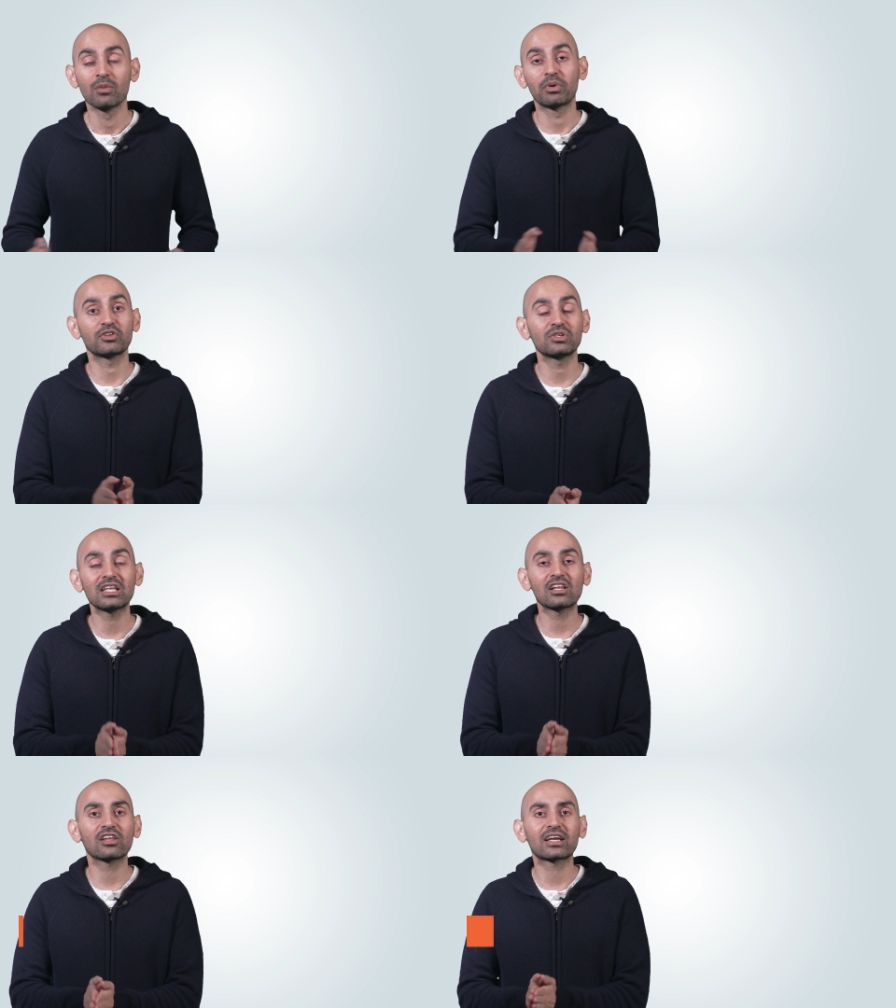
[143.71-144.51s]
But you
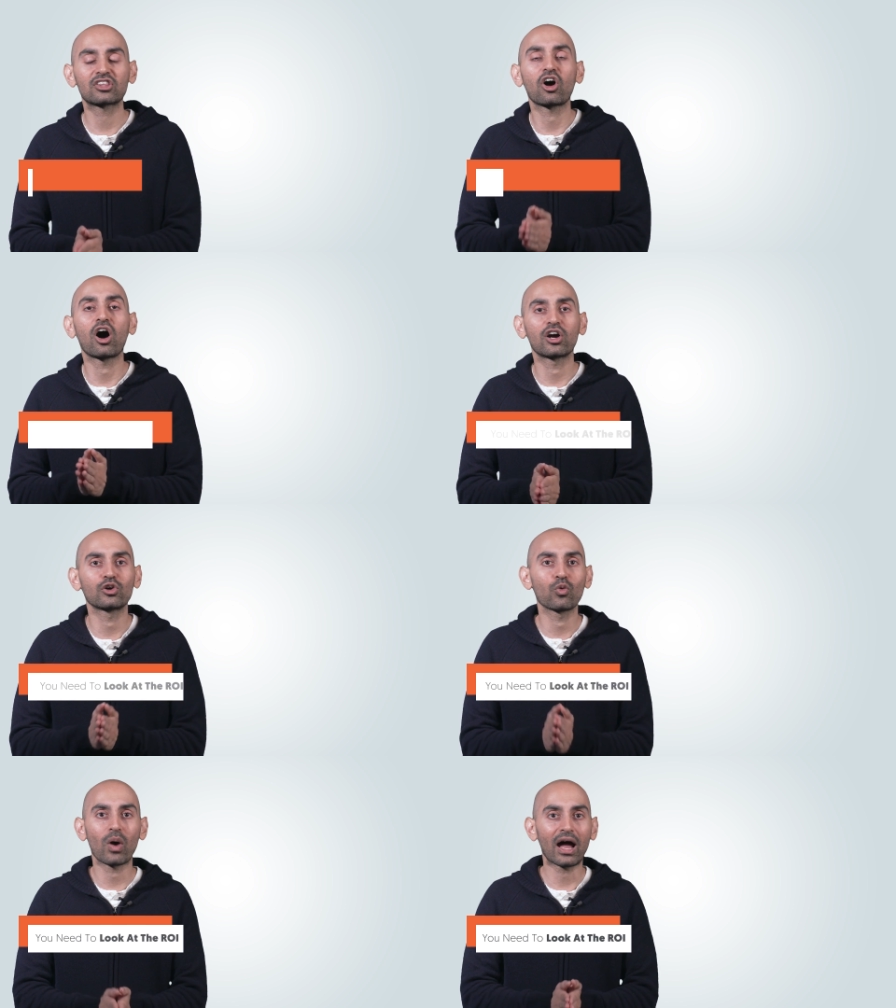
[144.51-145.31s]
need to look at the
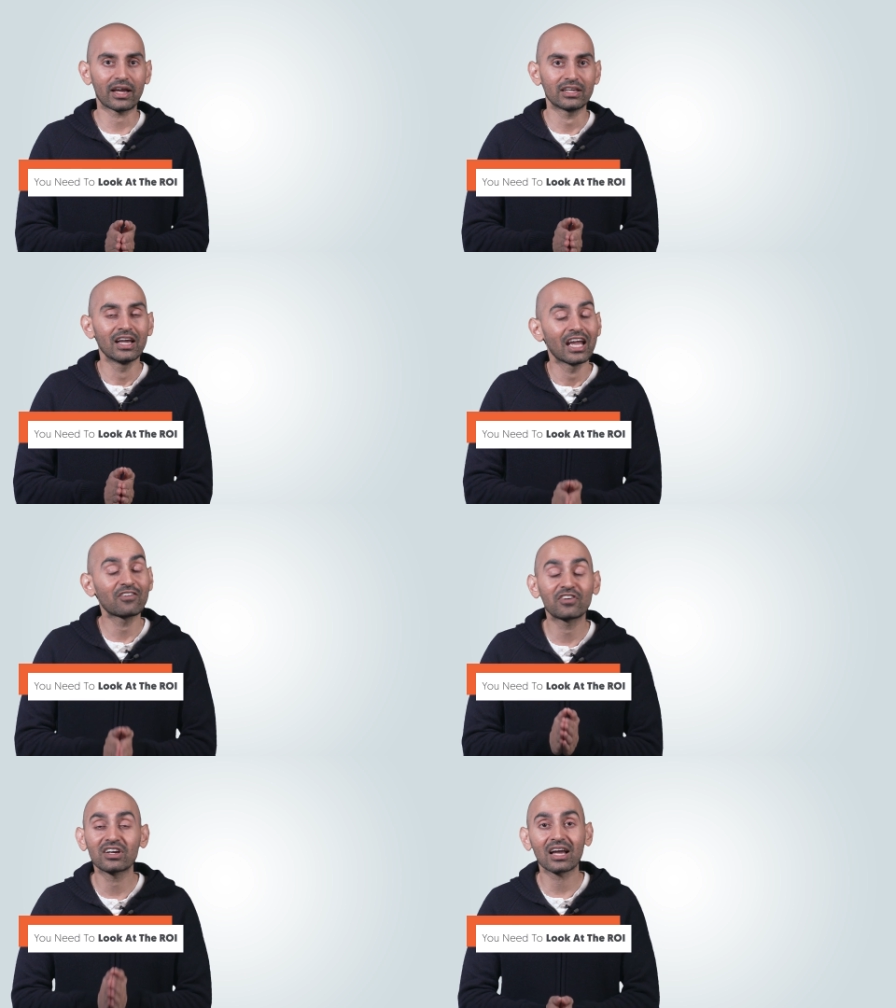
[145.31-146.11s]
ROI.
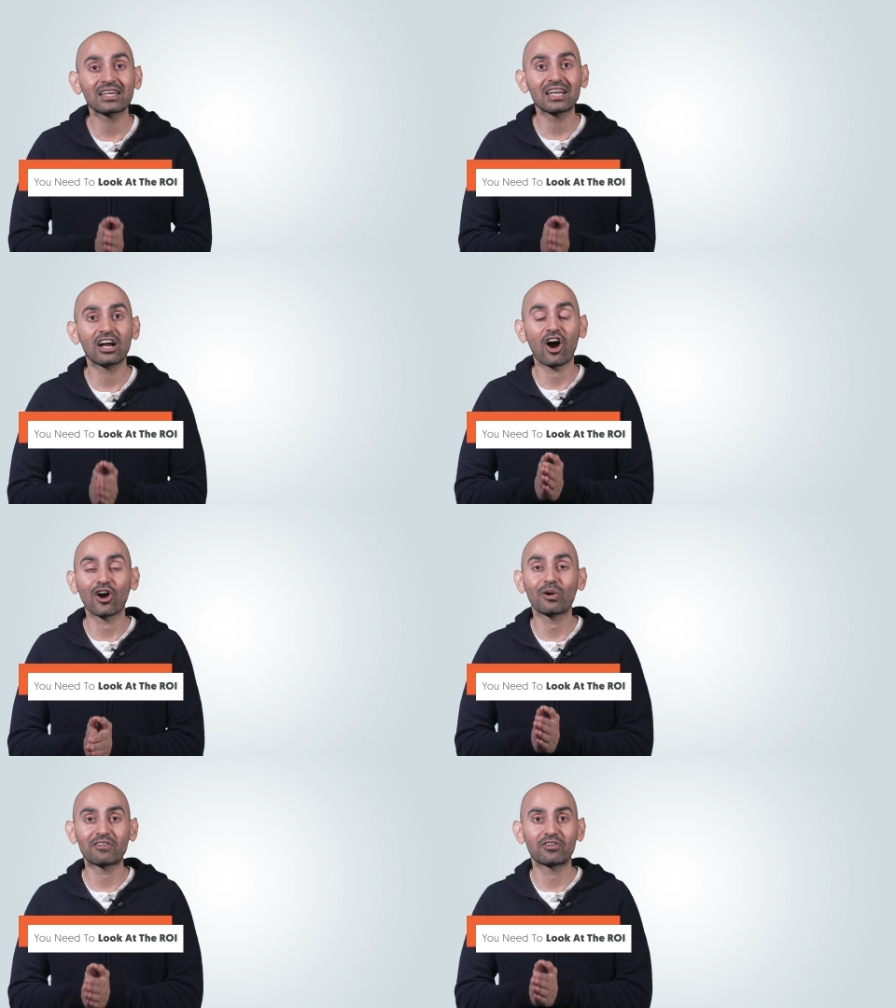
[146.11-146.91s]
If you're not getting an
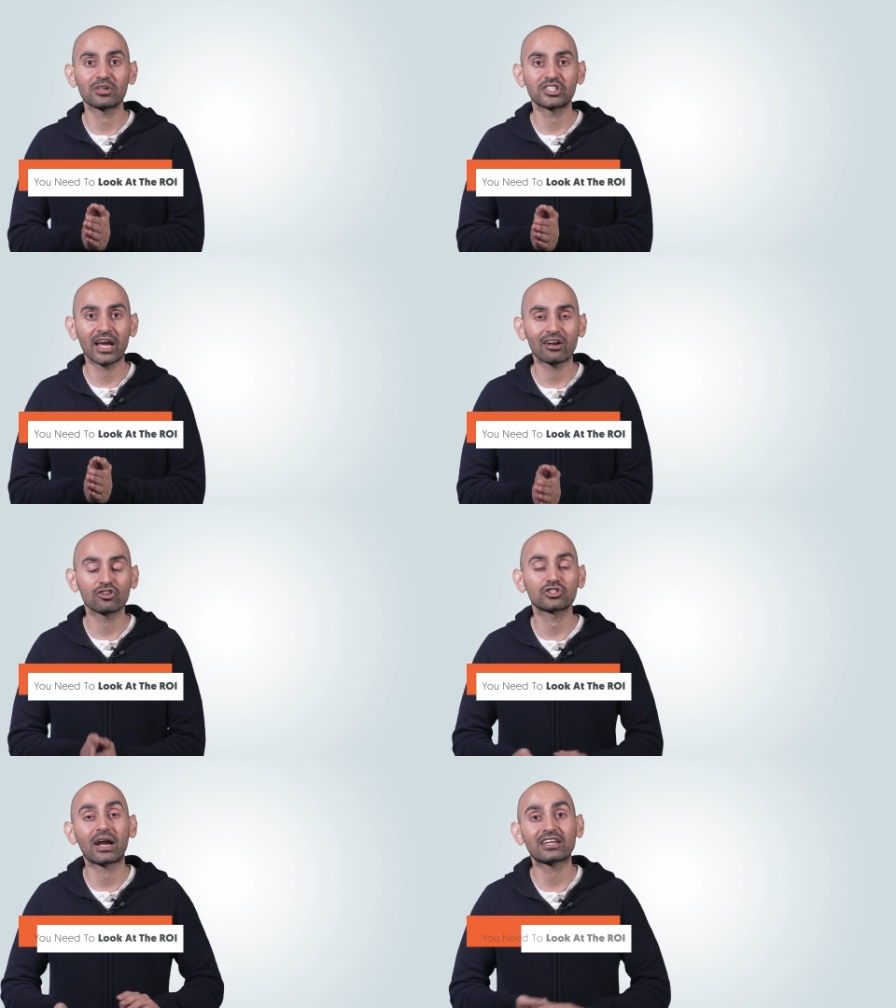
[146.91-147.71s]
ROI for a
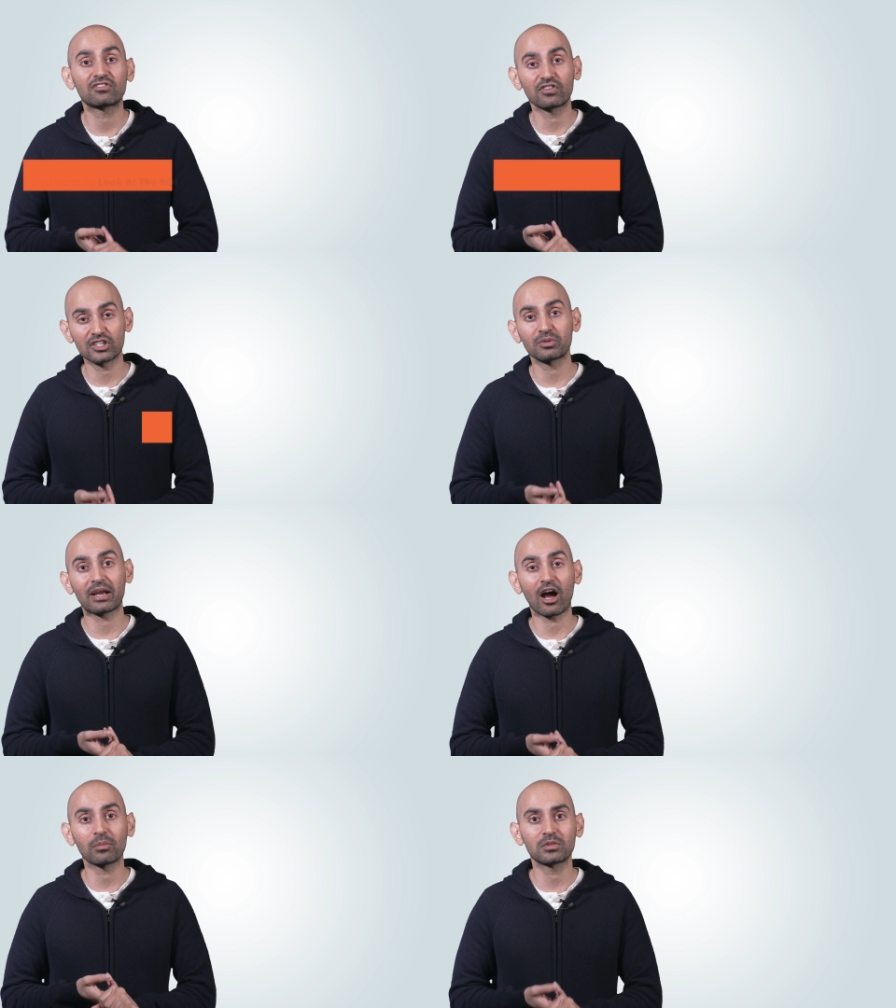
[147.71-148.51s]
channel, try conversion
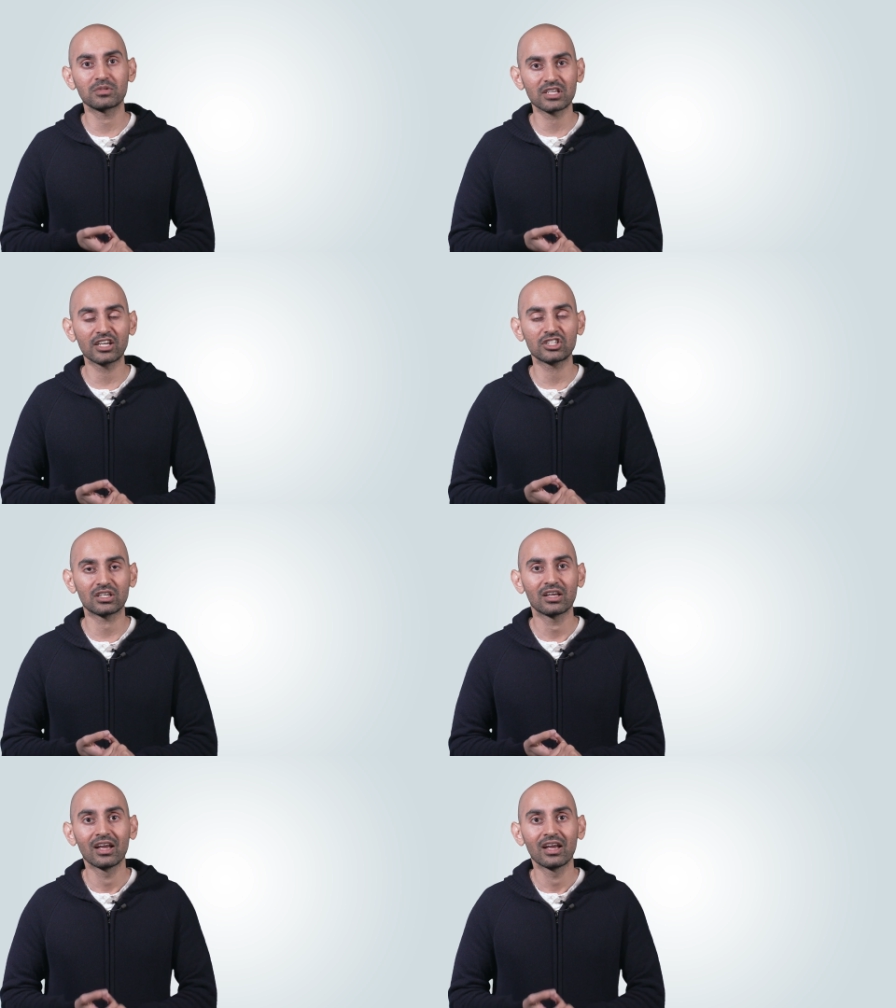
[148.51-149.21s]
rate optimization.